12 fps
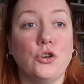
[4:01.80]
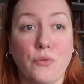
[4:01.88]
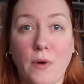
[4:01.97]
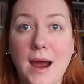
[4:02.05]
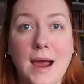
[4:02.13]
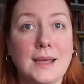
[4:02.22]

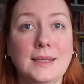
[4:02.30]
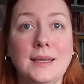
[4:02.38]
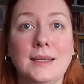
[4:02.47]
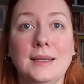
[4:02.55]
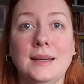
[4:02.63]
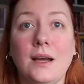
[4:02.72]
cry
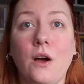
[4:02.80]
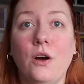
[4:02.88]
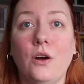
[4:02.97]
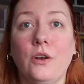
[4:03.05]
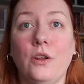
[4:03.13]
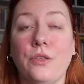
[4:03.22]

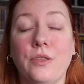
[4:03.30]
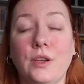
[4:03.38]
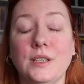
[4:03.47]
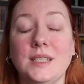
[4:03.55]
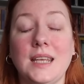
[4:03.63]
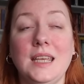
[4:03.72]
on
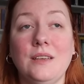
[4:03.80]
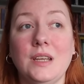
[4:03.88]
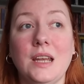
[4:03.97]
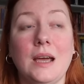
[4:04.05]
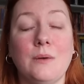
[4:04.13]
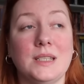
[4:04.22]
Thursday
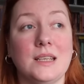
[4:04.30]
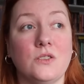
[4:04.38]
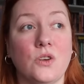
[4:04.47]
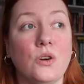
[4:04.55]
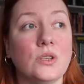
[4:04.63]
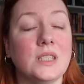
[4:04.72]
evening. I was
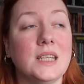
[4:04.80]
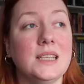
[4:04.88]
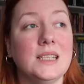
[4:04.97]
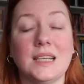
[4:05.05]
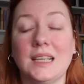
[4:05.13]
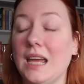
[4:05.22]

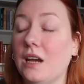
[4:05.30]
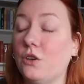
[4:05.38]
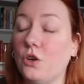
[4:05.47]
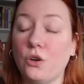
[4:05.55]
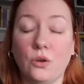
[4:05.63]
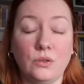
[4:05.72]
exhausted.
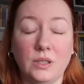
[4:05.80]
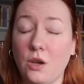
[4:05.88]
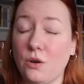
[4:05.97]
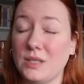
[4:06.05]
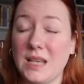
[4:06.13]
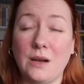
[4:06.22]
God only
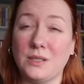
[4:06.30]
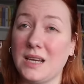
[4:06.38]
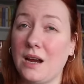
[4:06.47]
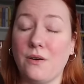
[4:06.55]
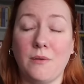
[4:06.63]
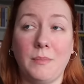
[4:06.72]
knows how
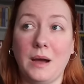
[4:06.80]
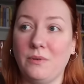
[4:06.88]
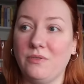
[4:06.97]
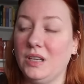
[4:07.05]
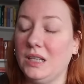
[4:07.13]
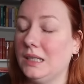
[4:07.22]
Tara and Matt
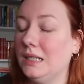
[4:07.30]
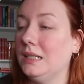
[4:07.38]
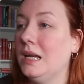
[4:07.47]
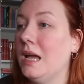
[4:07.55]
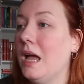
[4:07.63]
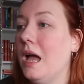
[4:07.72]
were
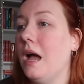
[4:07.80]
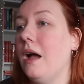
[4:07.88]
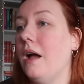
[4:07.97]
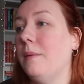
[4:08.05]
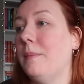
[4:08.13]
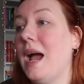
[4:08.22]
feeling.
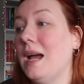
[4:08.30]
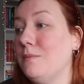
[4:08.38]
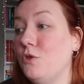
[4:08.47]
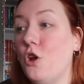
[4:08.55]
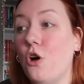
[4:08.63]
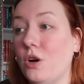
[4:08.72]
Um,
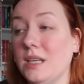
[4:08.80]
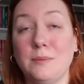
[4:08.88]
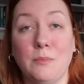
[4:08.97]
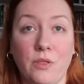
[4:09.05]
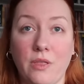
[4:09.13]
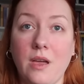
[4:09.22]
I'm not
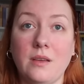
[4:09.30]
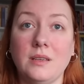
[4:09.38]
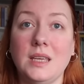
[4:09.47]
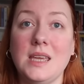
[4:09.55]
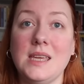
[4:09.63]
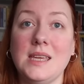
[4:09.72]
his mother.
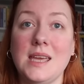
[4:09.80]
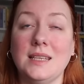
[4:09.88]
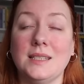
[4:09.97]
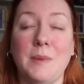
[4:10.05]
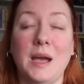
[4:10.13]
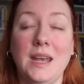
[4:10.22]
He
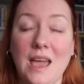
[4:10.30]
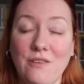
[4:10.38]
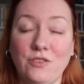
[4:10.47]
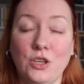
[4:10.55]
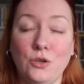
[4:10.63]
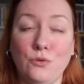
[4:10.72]
is my
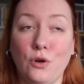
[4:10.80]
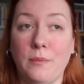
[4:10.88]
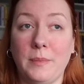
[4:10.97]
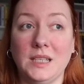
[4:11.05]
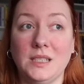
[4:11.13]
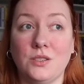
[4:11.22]
nephew,
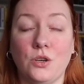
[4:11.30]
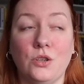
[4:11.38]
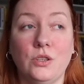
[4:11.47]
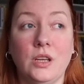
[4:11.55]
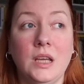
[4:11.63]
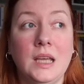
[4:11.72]
not my
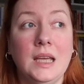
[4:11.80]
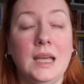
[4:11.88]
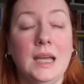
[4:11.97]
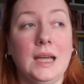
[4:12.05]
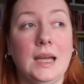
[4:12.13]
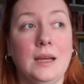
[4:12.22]
son.
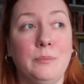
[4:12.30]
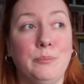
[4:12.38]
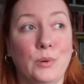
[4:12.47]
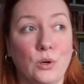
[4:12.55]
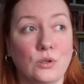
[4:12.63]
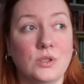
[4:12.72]
Uh,
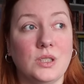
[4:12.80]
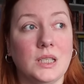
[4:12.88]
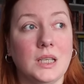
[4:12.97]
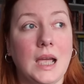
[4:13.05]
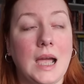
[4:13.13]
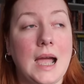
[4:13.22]
but
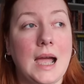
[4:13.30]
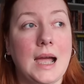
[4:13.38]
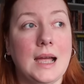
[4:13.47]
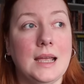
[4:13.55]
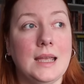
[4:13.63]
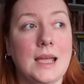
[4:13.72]

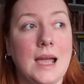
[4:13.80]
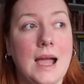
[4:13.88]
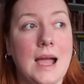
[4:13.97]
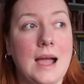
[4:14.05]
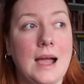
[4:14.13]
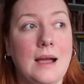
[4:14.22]
I
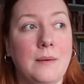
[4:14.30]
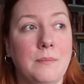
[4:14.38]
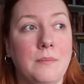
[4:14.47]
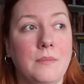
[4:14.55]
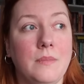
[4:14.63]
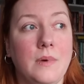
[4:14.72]

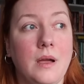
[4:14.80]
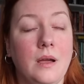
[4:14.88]
am